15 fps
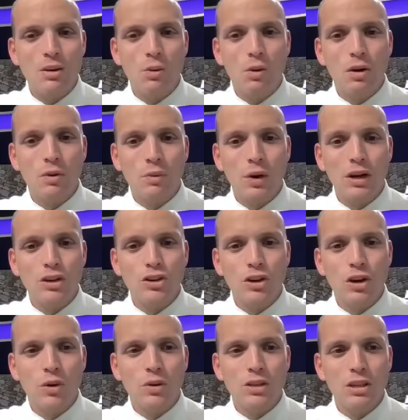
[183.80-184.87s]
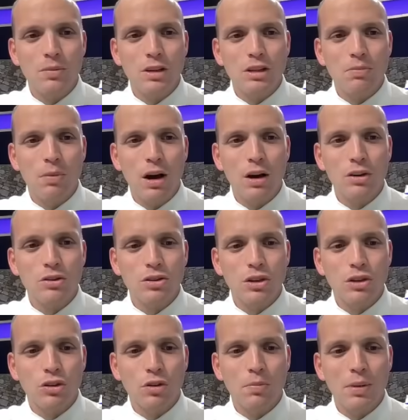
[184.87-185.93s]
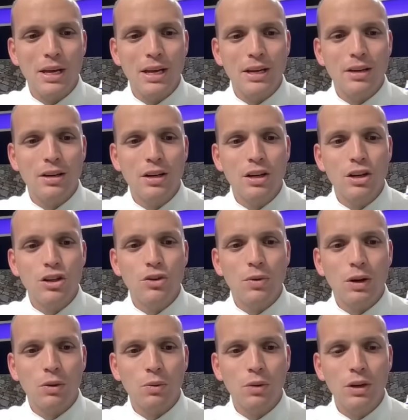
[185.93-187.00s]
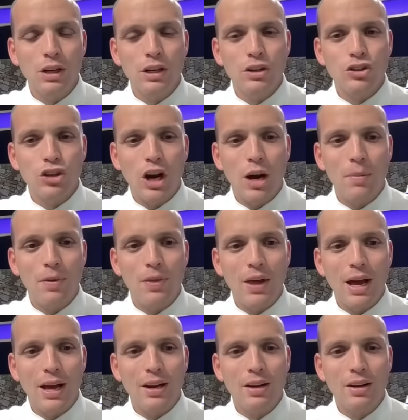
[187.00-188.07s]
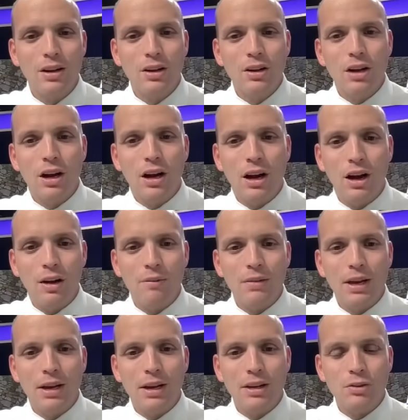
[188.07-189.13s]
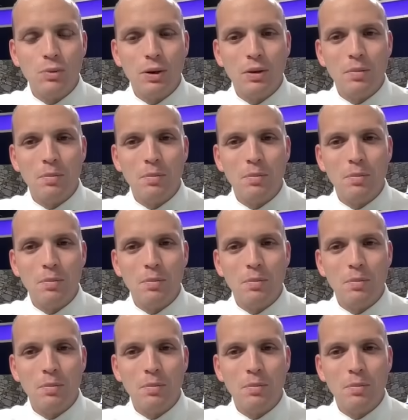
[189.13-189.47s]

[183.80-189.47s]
to 1 ratio in some of these models, the European doing a really good job at that. And as we